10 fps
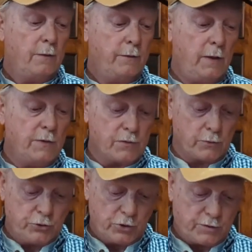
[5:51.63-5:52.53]
these
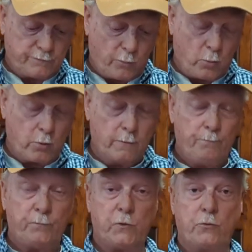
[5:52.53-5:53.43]
are just for
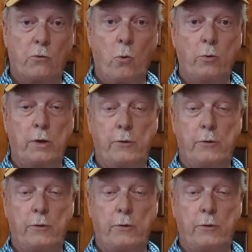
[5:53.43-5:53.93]
growing